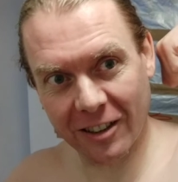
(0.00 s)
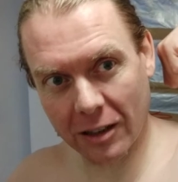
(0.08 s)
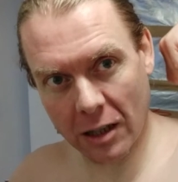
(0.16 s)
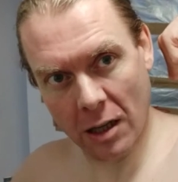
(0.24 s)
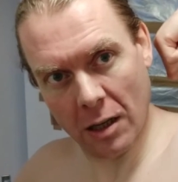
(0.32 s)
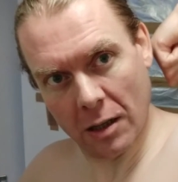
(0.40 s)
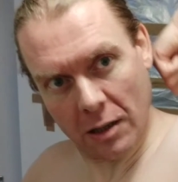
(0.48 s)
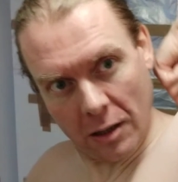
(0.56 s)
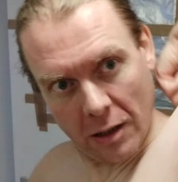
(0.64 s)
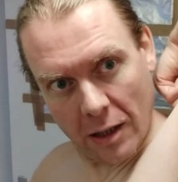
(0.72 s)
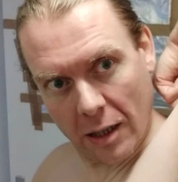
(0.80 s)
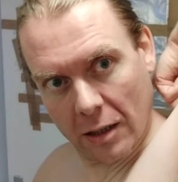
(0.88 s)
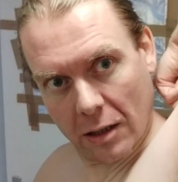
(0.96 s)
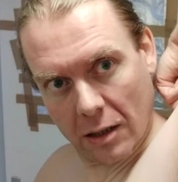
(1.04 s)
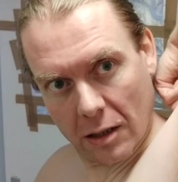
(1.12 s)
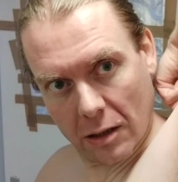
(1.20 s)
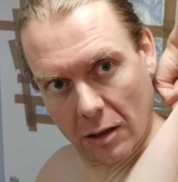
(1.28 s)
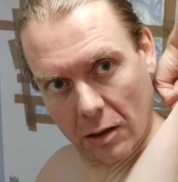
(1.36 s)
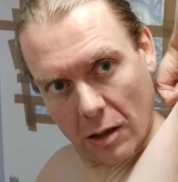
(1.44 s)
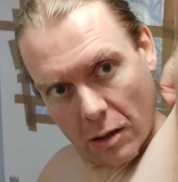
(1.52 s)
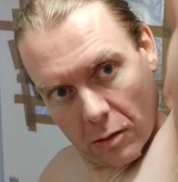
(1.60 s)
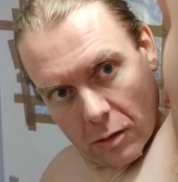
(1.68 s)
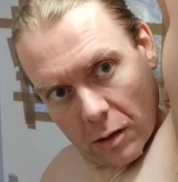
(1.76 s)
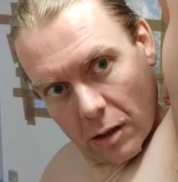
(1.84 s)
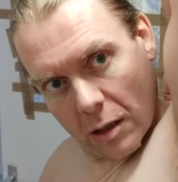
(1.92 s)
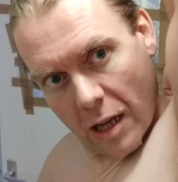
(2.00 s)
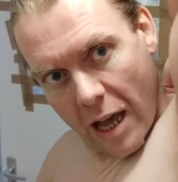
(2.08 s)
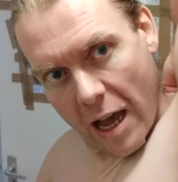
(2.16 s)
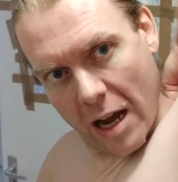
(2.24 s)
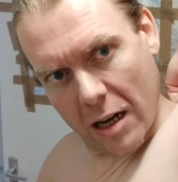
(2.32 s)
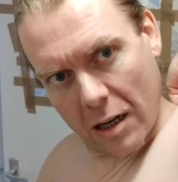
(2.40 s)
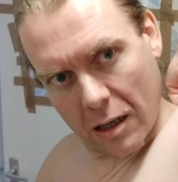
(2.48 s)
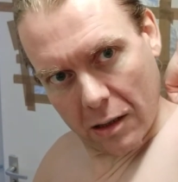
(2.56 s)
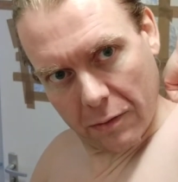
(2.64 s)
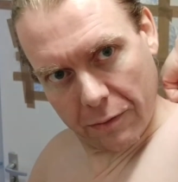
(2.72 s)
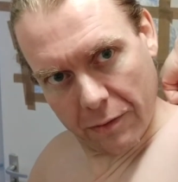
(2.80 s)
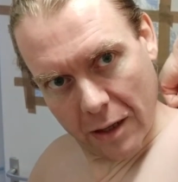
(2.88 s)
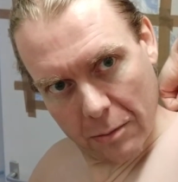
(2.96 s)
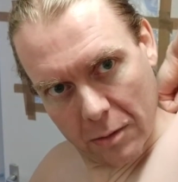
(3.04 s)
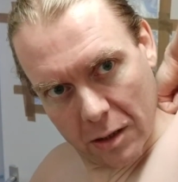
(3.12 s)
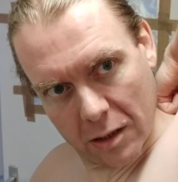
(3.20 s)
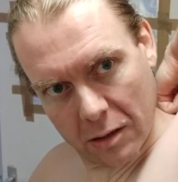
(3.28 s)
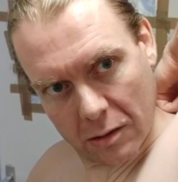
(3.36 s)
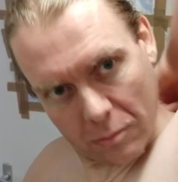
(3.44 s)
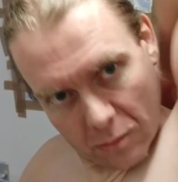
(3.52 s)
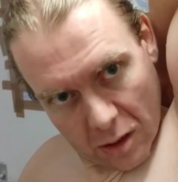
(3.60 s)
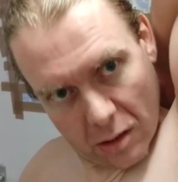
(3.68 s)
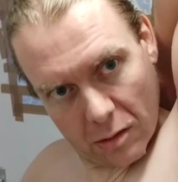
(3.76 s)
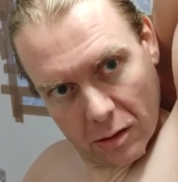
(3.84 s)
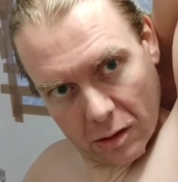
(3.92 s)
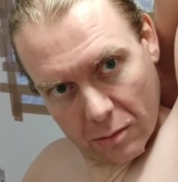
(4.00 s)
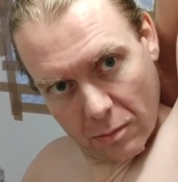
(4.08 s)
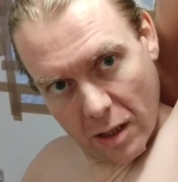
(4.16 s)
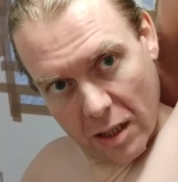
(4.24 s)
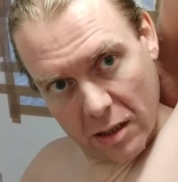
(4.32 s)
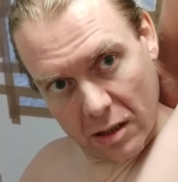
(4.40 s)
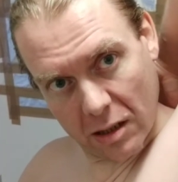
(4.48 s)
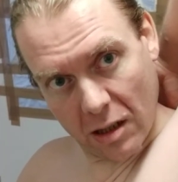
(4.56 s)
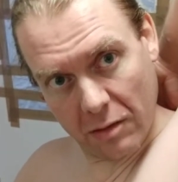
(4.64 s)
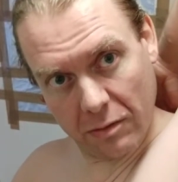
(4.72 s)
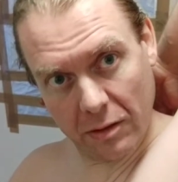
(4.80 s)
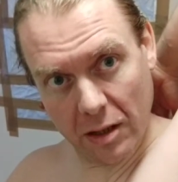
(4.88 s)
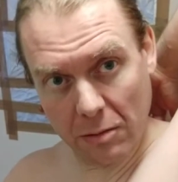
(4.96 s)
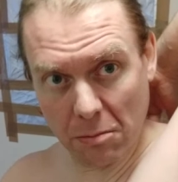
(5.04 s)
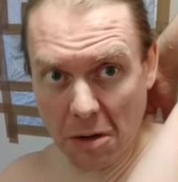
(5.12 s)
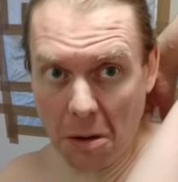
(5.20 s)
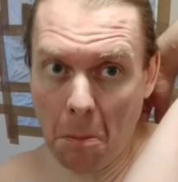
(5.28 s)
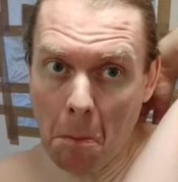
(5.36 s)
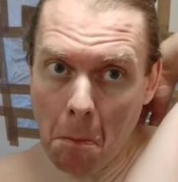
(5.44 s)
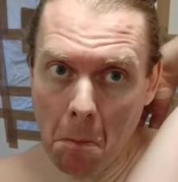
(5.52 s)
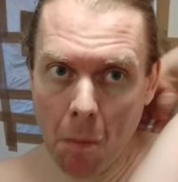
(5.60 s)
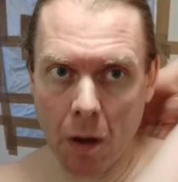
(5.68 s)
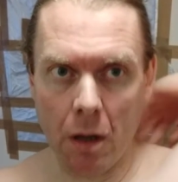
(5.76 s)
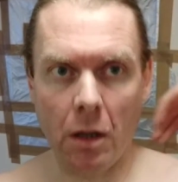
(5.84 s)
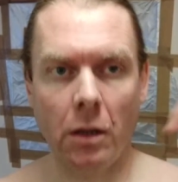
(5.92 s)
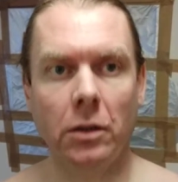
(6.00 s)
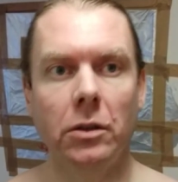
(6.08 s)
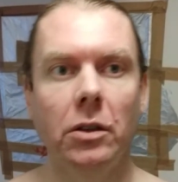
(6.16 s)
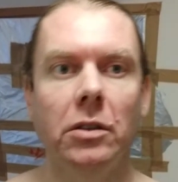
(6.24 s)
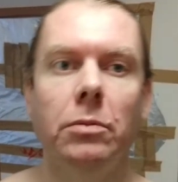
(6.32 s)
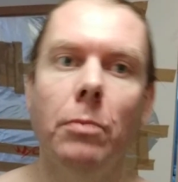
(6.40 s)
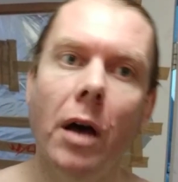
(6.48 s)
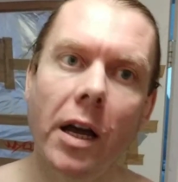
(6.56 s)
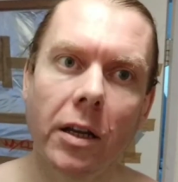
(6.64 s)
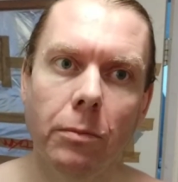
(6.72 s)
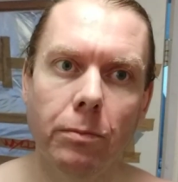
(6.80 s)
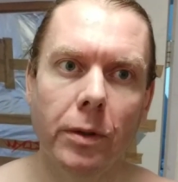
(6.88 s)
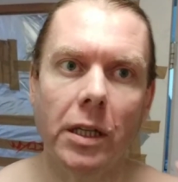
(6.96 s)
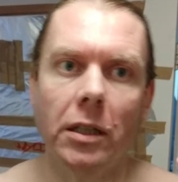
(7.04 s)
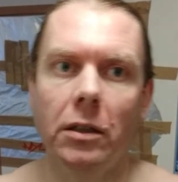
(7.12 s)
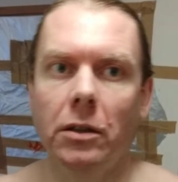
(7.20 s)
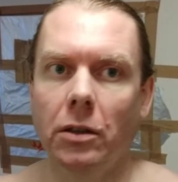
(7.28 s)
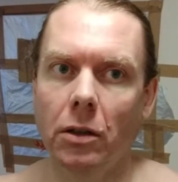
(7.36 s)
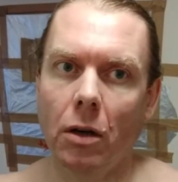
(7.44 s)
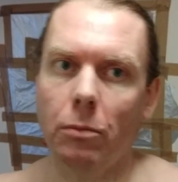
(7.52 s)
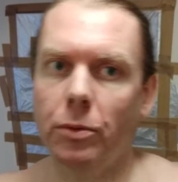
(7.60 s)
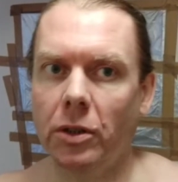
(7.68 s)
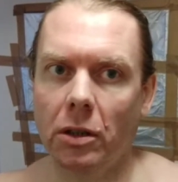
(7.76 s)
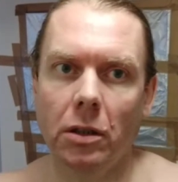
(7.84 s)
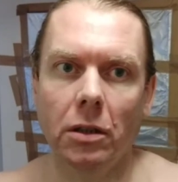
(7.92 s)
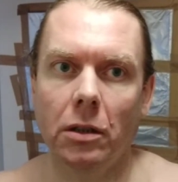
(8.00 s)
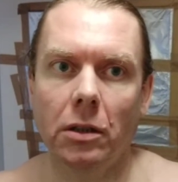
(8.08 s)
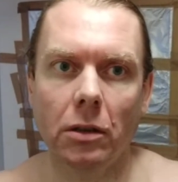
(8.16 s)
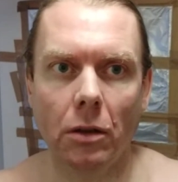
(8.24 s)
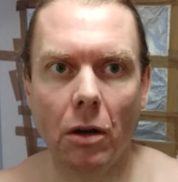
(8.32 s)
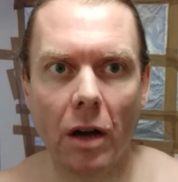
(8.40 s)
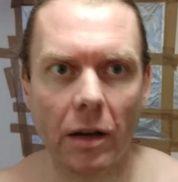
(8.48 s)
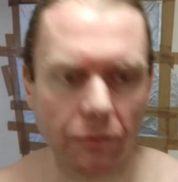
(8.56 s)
at, and the hair there, the feminism. It looks amazing, I think, but just my opinion. You don't have